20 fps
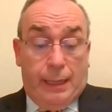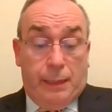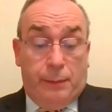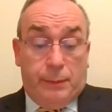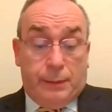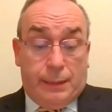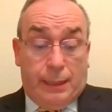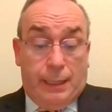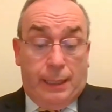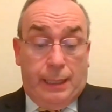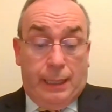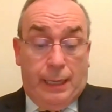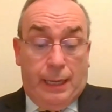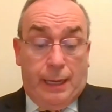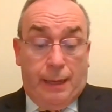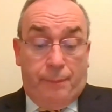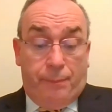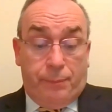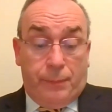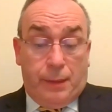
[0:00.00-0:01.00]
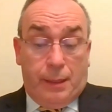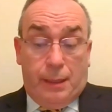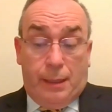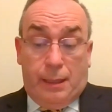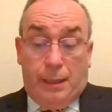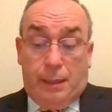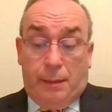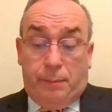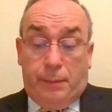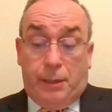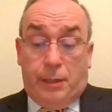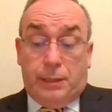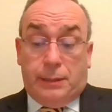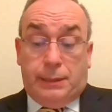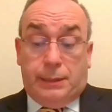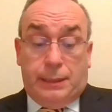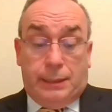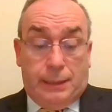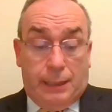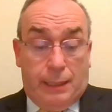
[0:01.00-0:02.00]
He was clear
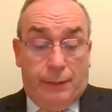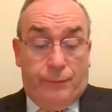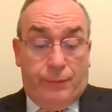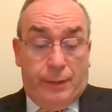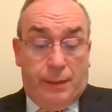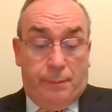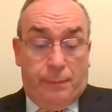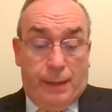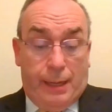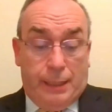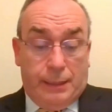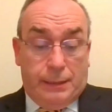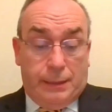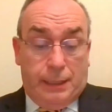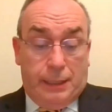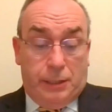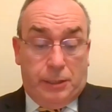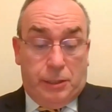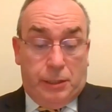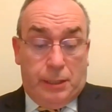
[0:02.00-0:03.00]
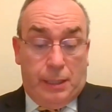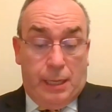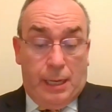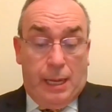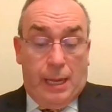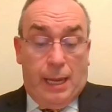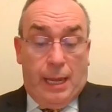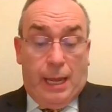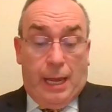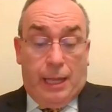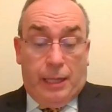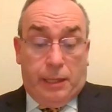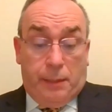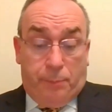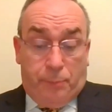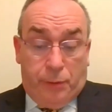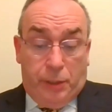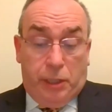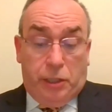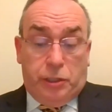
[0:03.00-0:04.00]
because he delivered the message. And
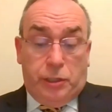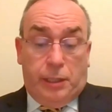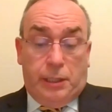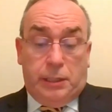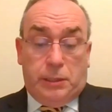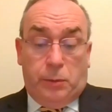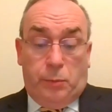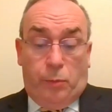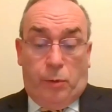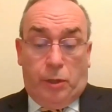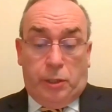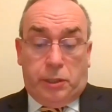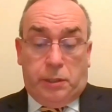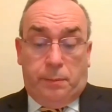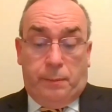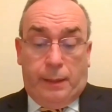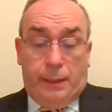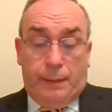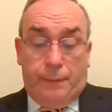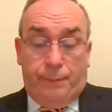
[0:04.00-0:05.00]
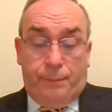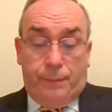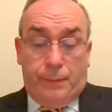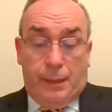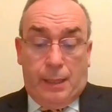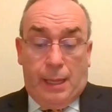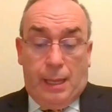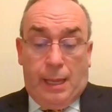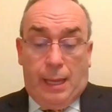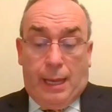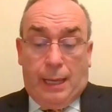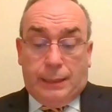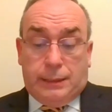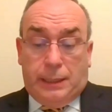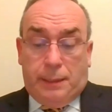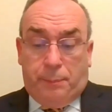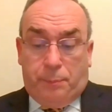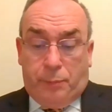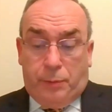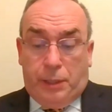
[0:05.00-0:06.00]
the preacher is a watchman. As
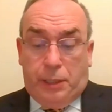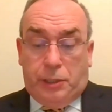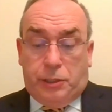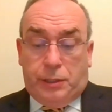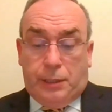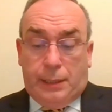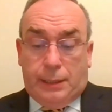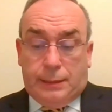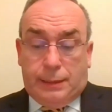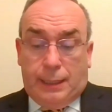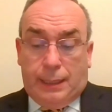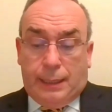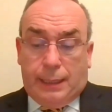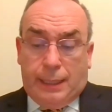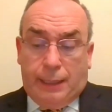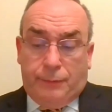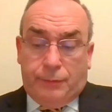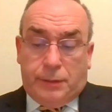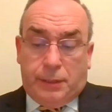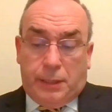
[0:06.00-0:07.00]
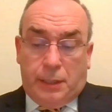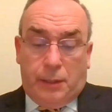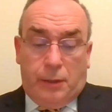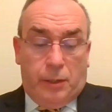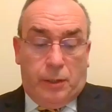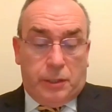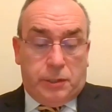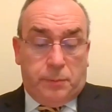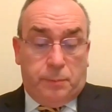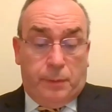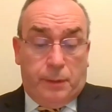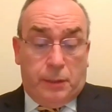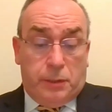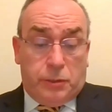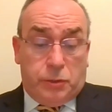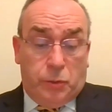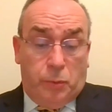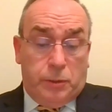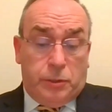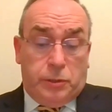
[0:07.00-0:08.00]
he preaches and gives the gospel,
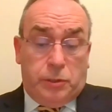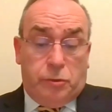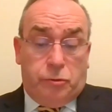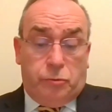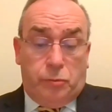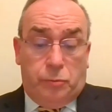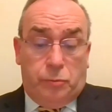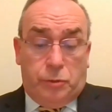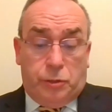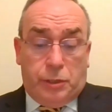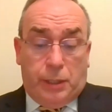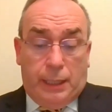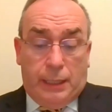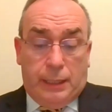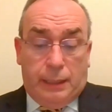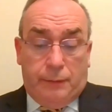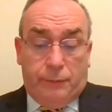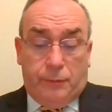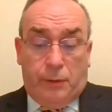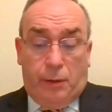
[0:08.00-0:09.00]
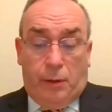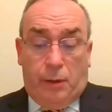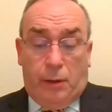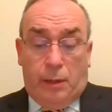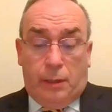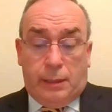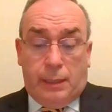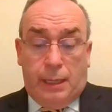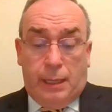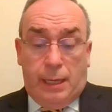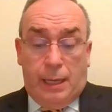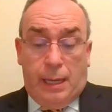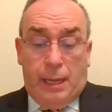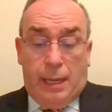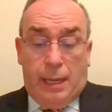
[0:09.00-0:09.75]
so is the true child of God.